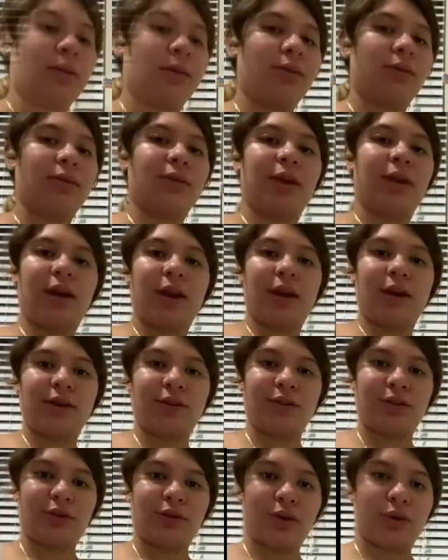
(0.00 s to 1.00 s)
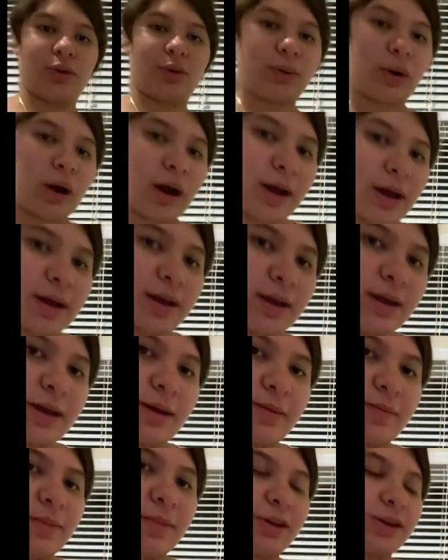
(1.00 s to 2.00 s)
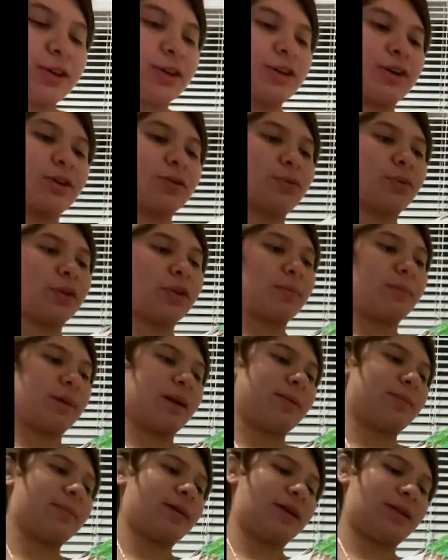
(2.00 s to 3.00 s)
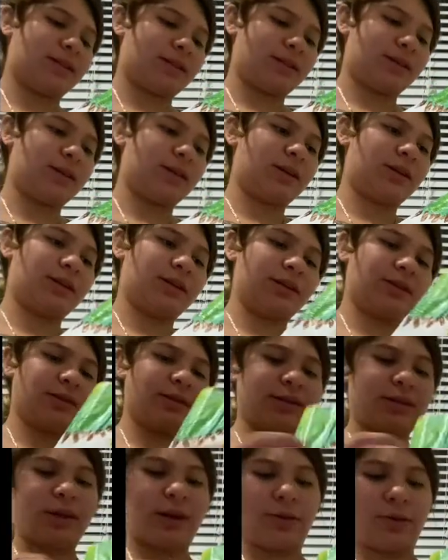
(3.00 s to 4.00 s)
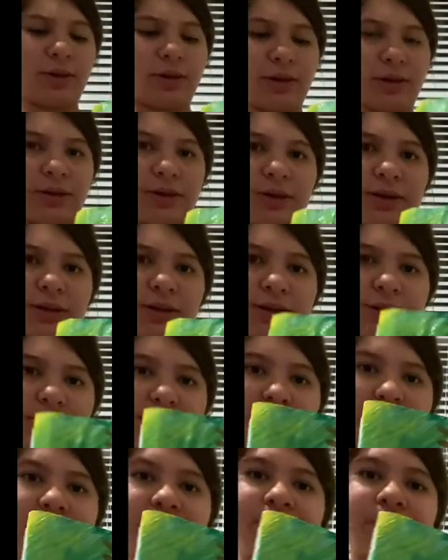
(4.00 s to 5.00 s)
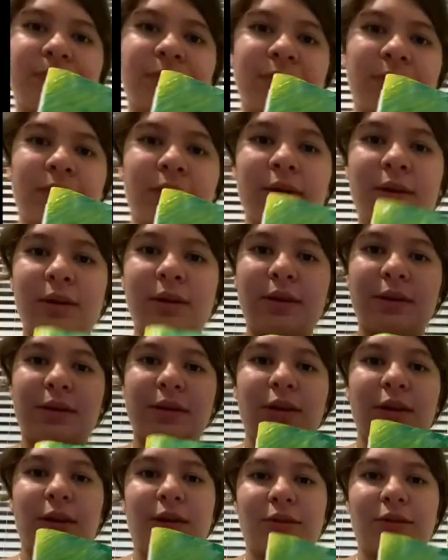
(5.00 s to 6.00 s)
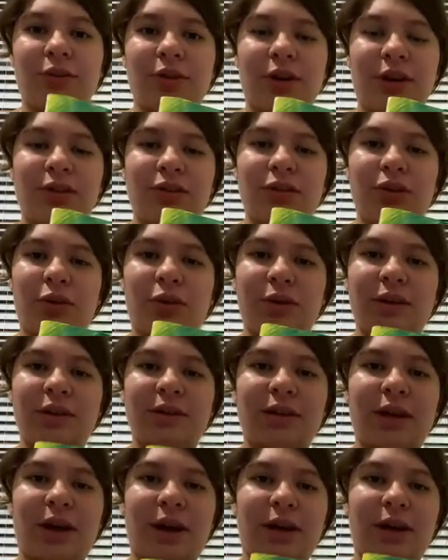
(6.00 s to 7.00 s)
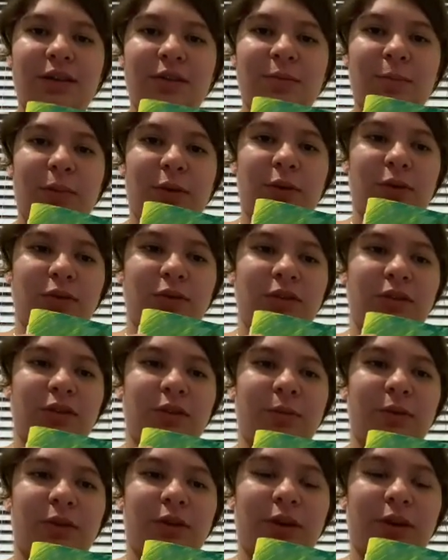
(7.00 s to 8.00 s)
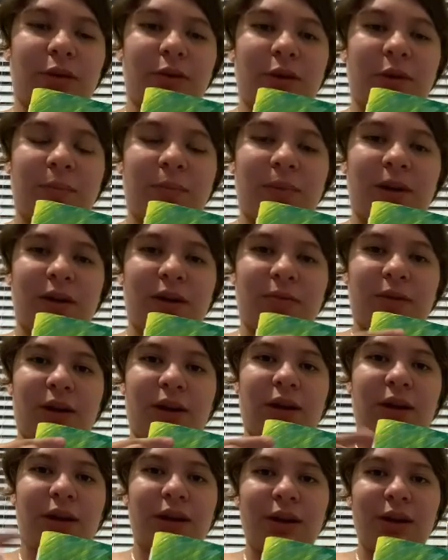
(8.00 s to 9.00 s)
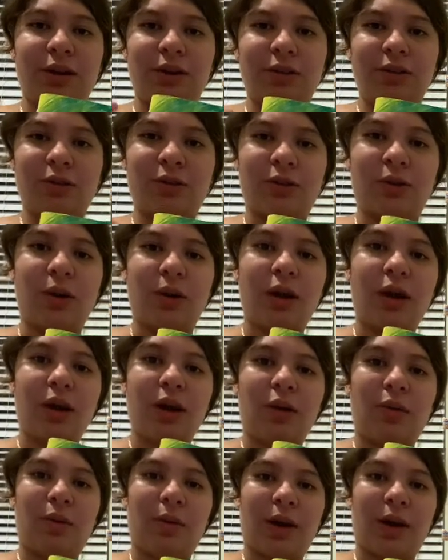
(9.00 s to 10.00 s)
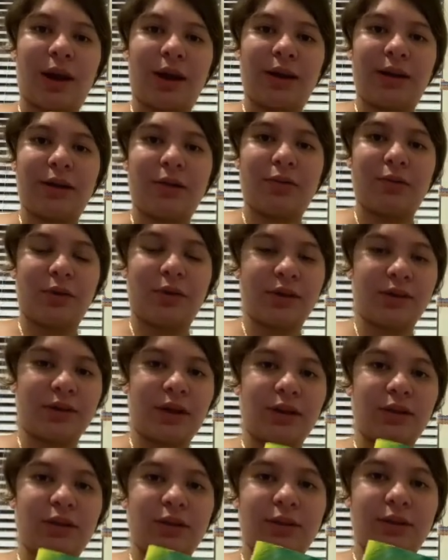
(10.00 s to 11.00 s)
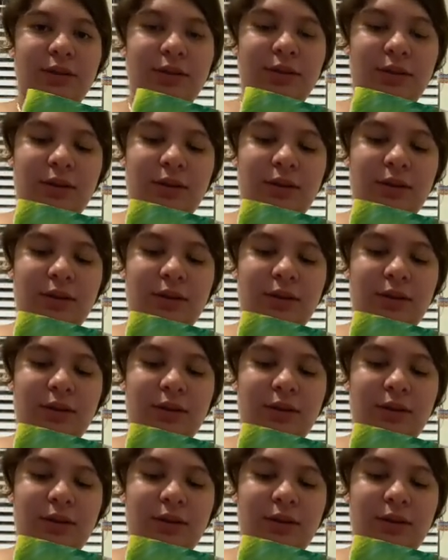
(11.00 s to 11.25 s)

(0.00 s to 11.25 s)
Okay, so I am done with my painting, and this is how it looks. As you guys noticed, I had spilled some of the green paint right here, so what I did was I just